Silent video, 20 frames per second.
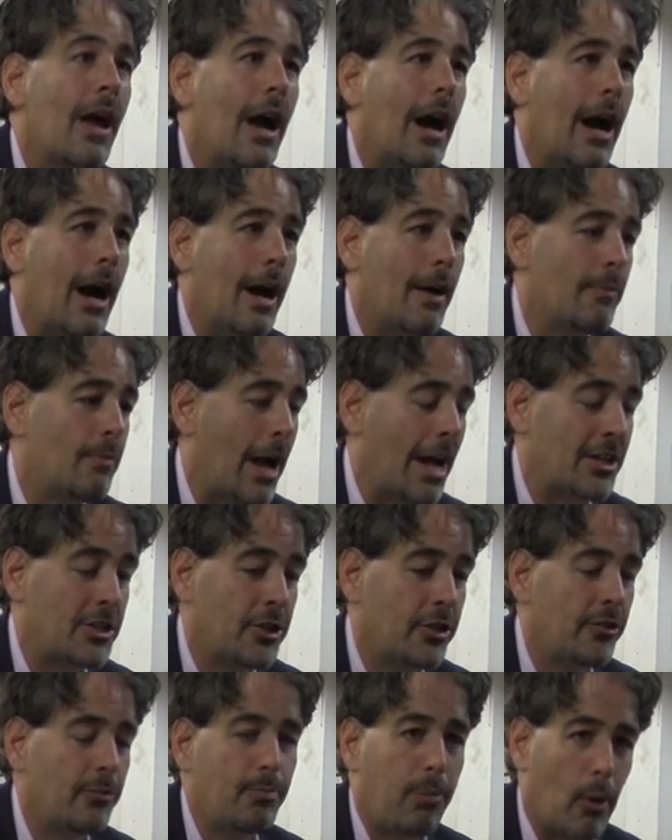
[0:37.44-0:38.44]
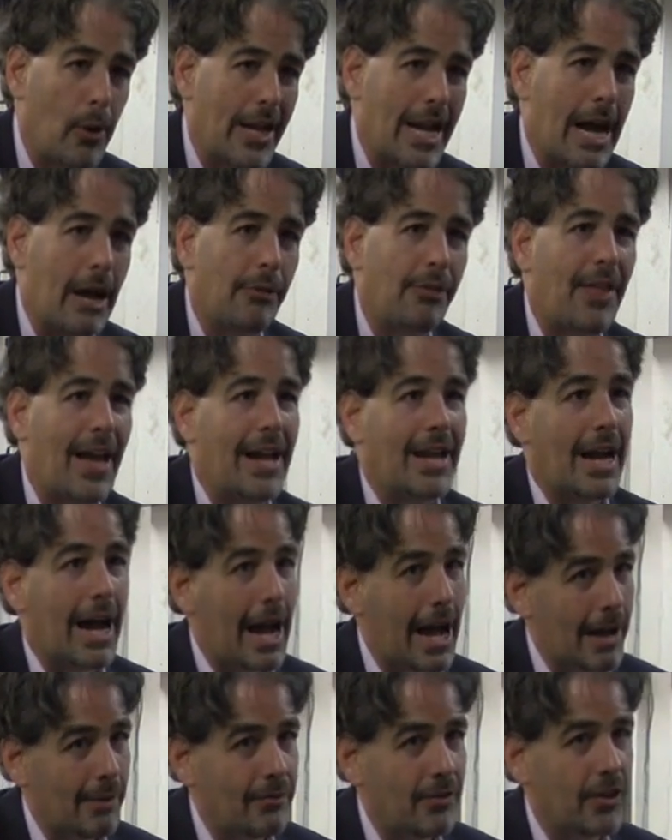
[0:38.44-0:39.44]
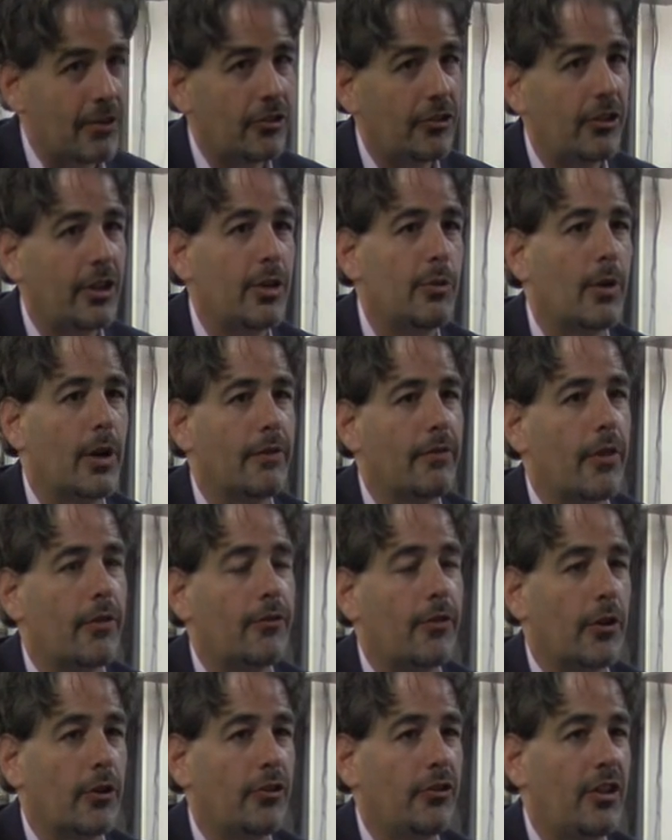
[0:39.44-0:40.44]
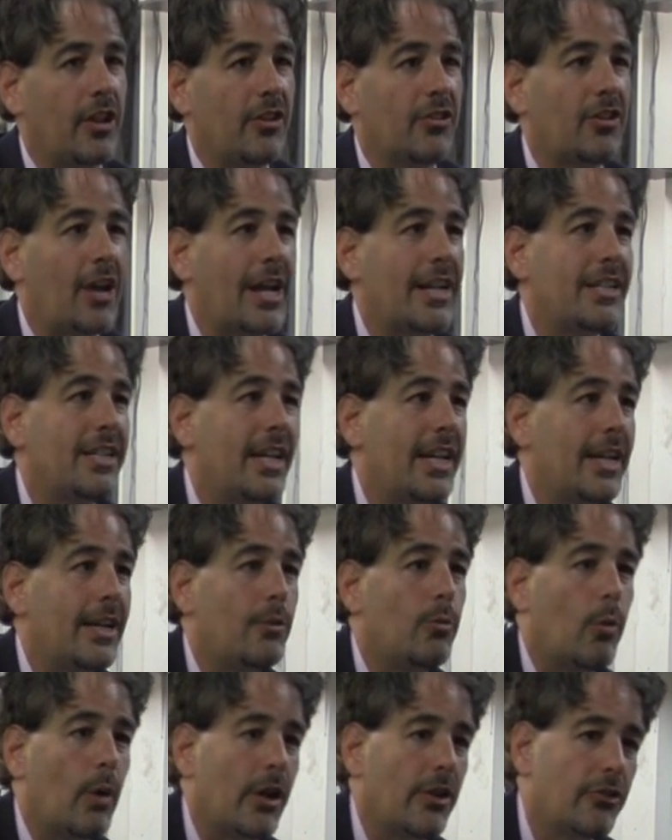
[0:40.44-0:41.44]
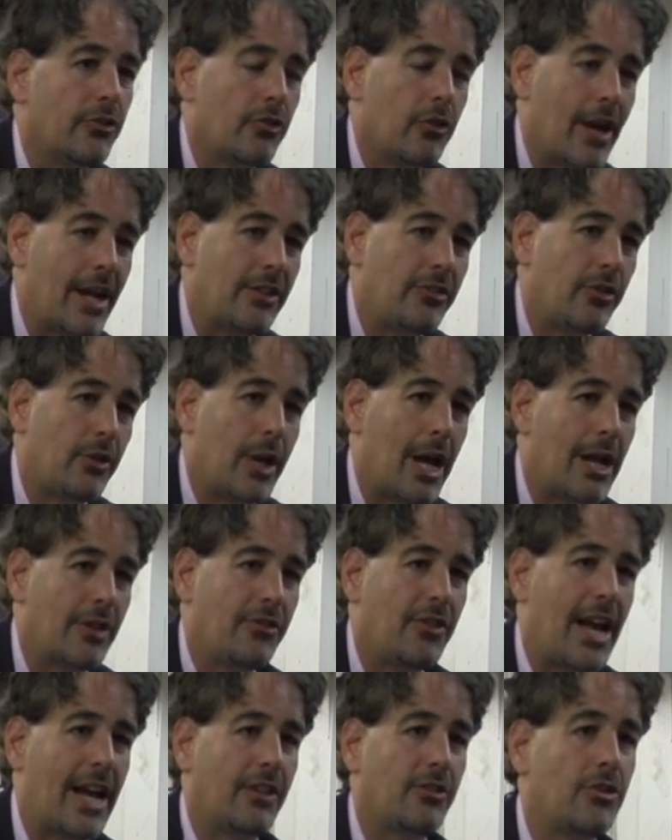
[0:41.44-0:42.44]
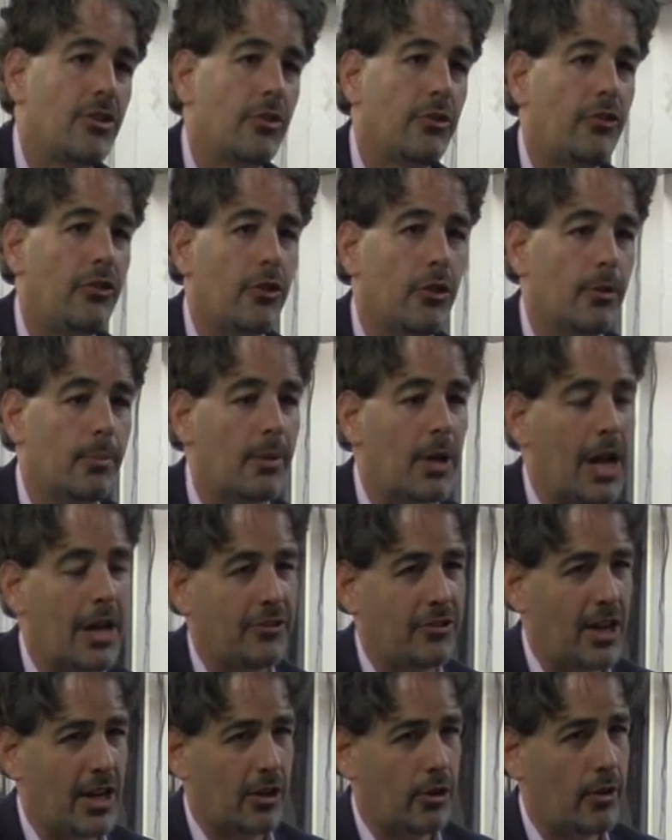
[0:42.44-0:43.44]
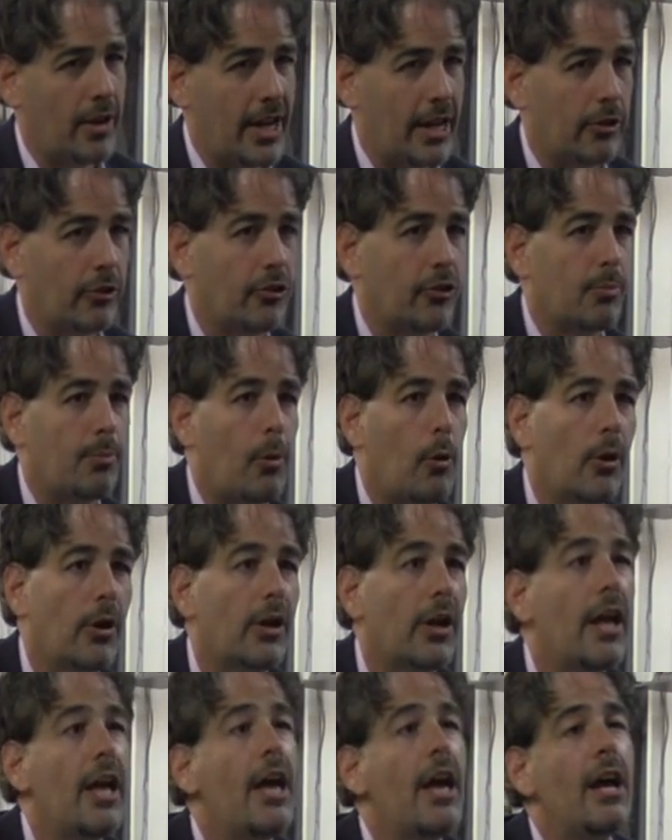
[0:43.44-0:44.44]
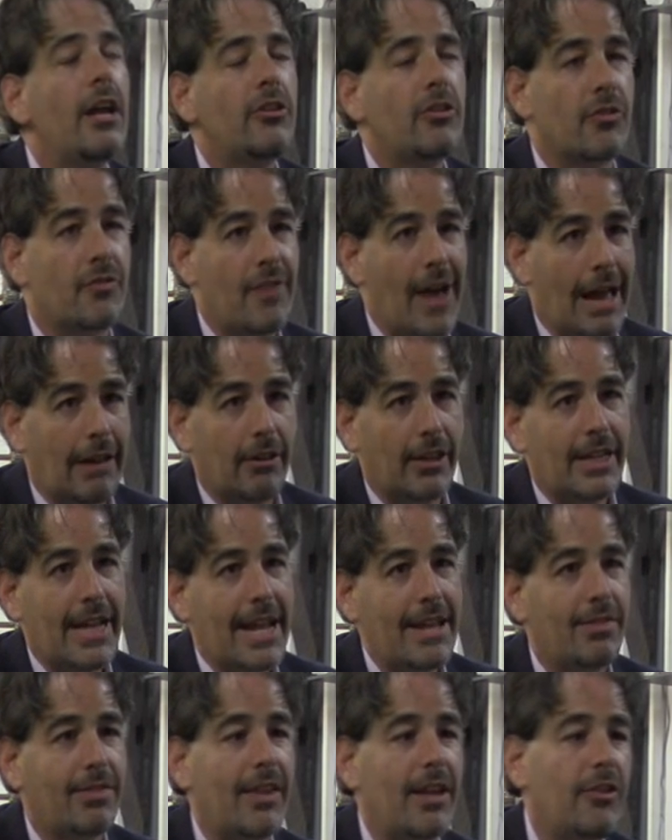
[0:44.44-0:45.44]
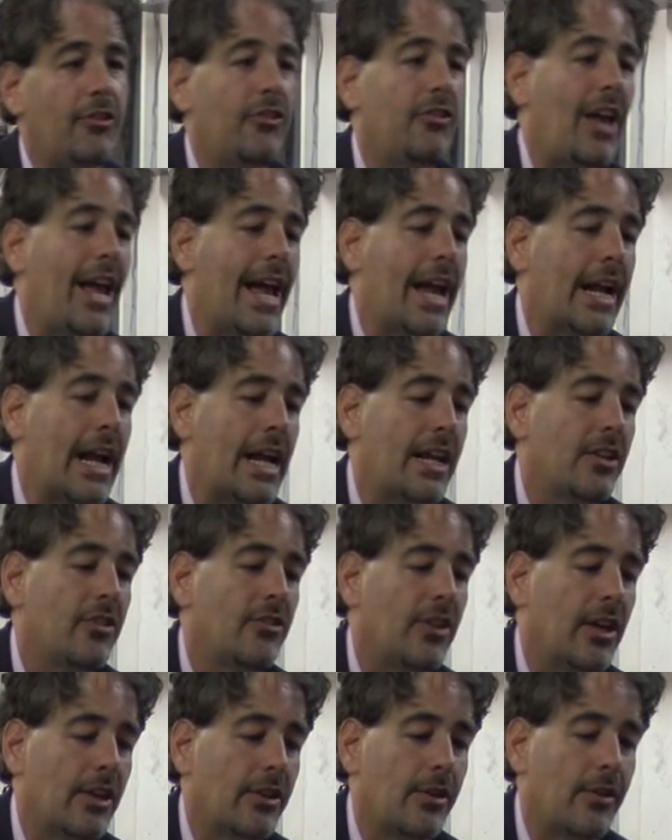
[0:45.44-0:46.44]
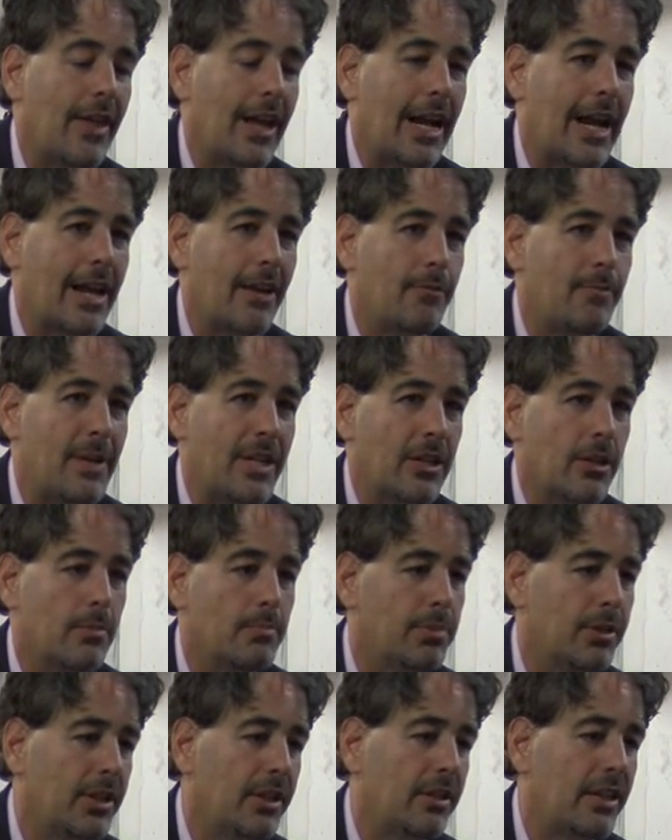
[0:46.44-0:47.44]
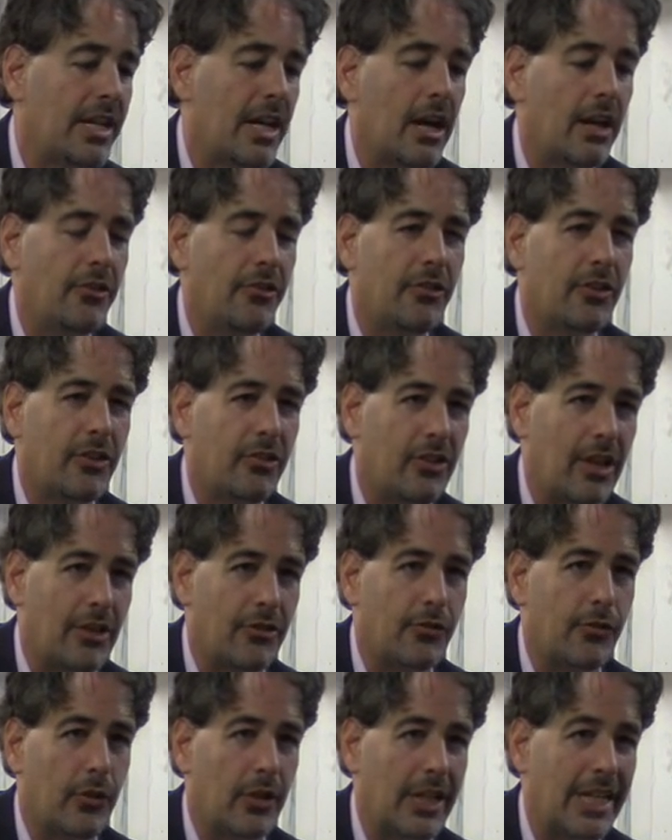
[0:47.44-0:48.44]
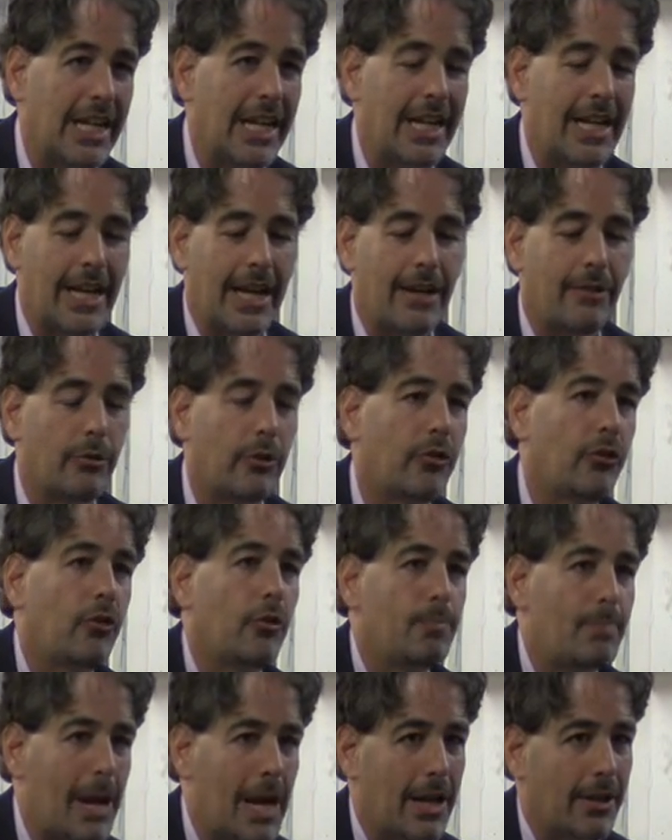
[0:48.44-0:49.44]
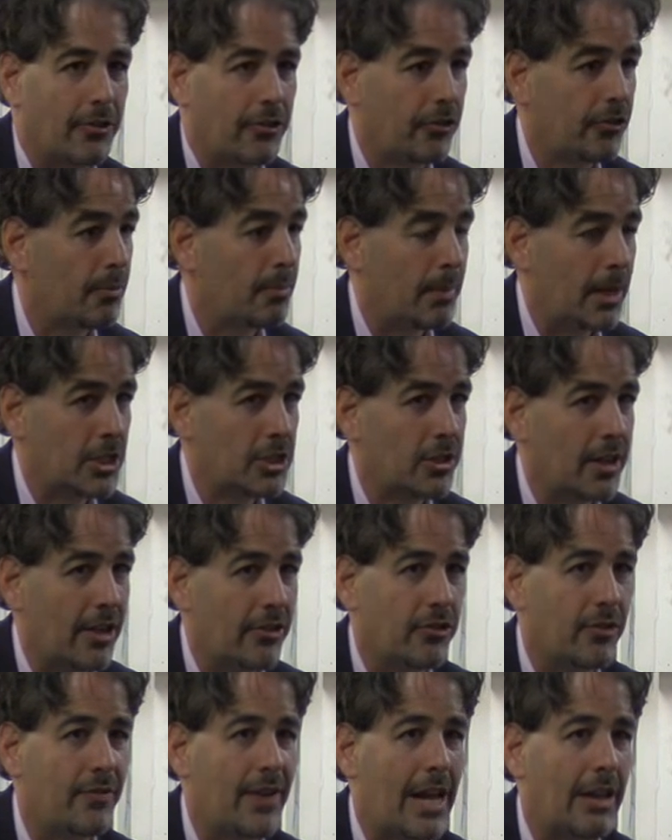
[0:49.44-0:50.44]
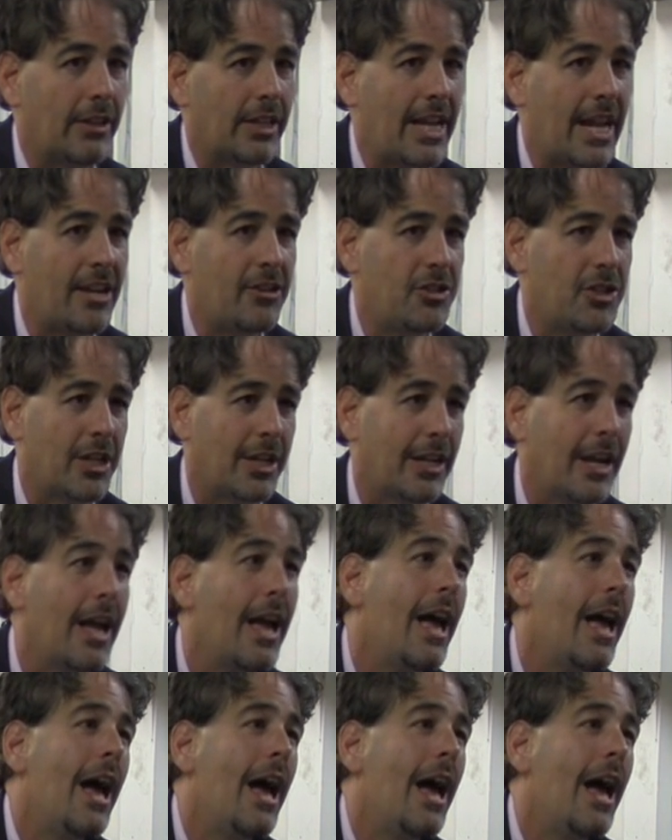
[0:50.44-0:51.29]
I should point out that obviously one of the first things I did was try to contact YouTube content creator support to validate this, and I can tell you that I have been completely unsuccessful in getting a response, much less a validation.